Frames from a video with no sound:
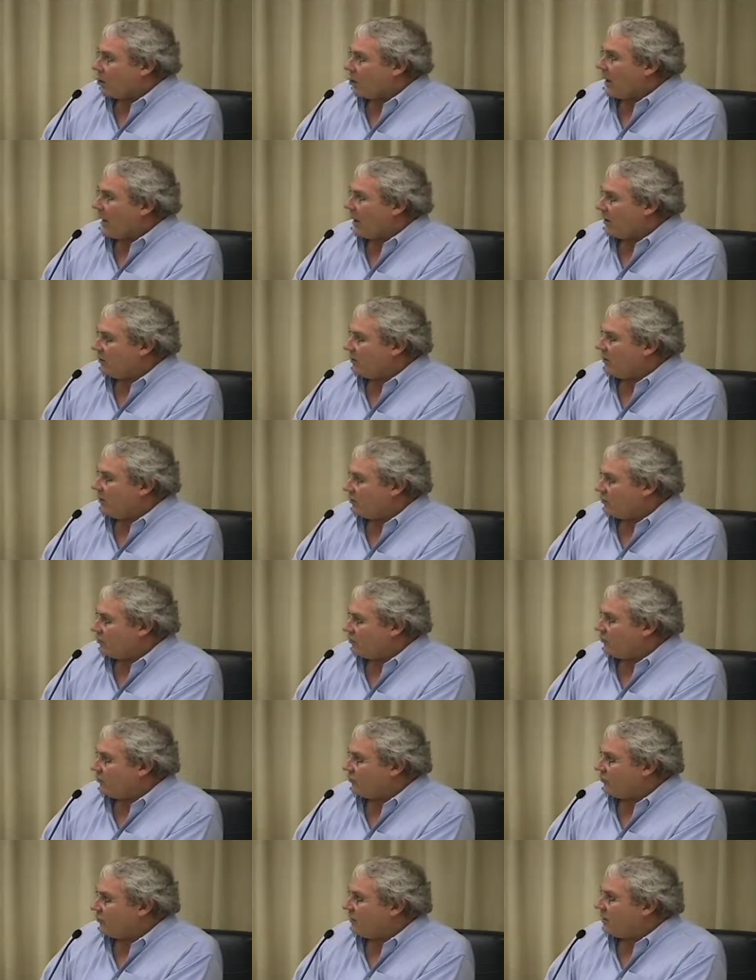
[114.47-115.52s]
Around
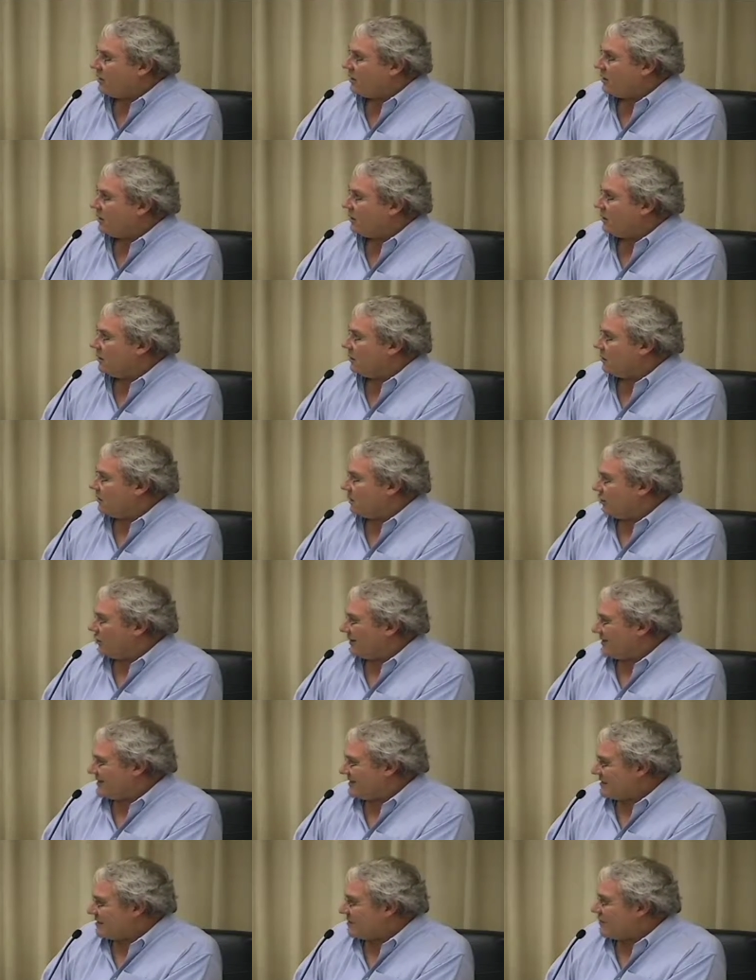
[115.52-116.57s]
Division Street, there there
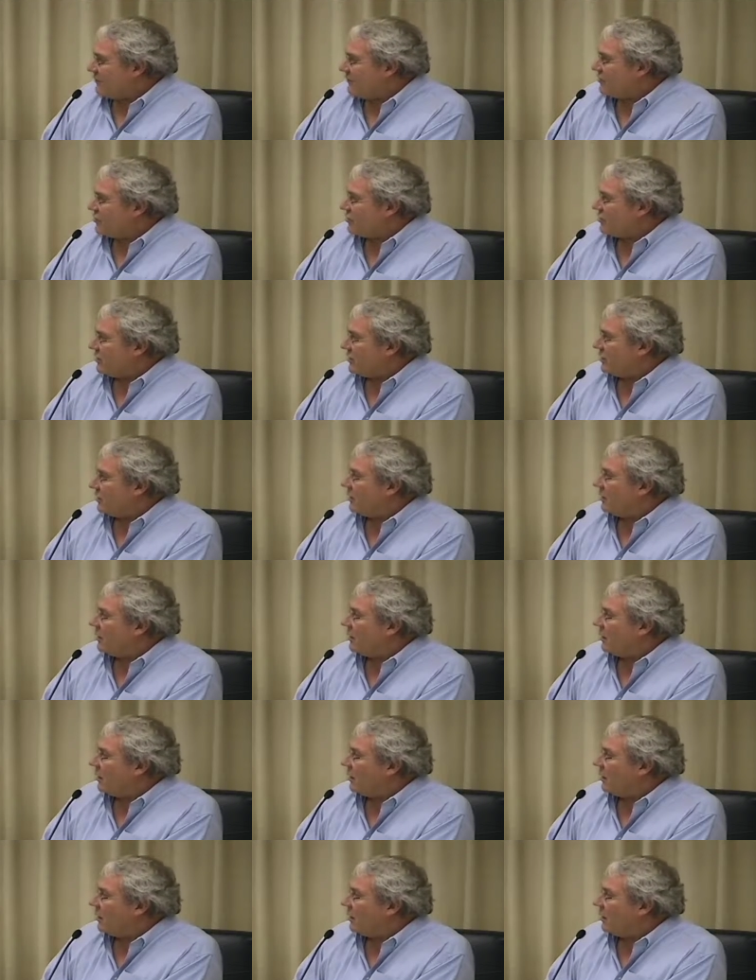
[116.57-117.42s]
exists division.